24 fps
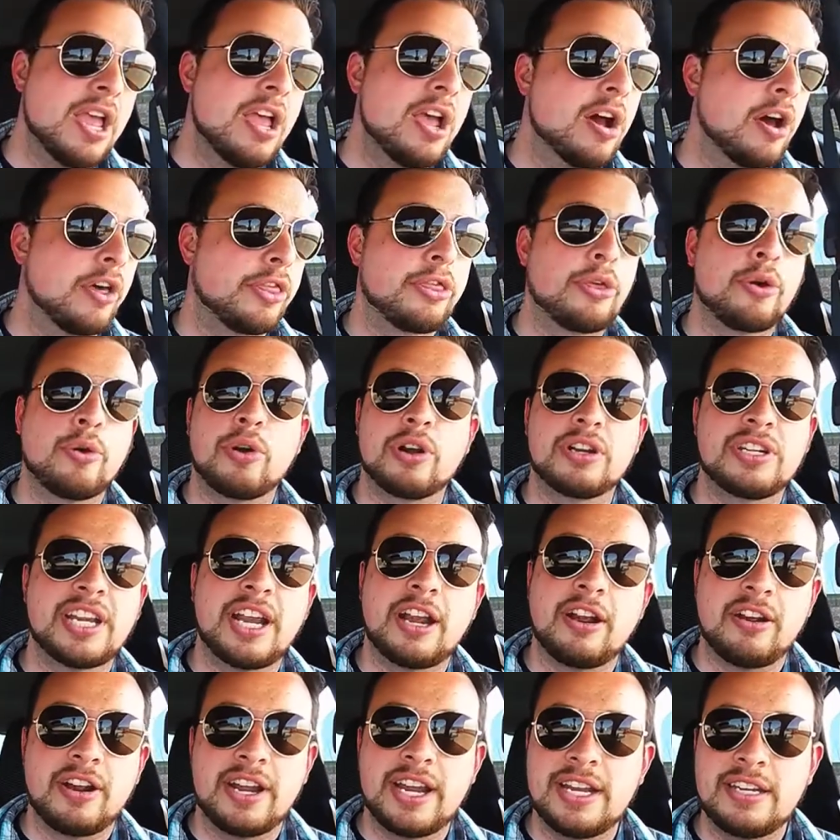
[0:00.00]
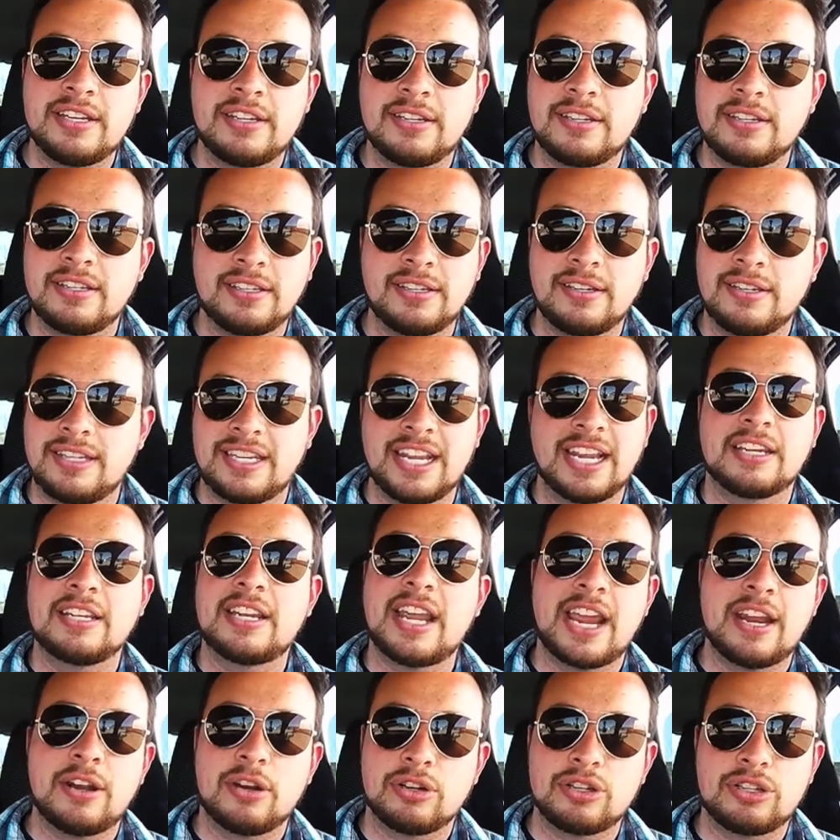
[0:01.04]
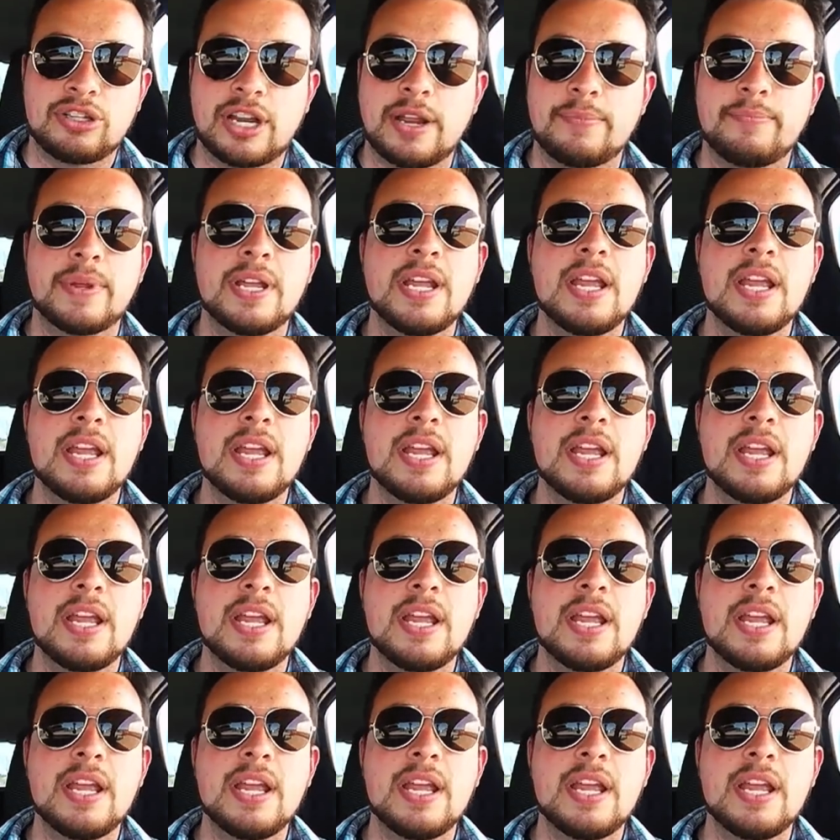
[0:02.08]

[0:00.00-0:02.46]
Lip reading: authoritarian dictatorship,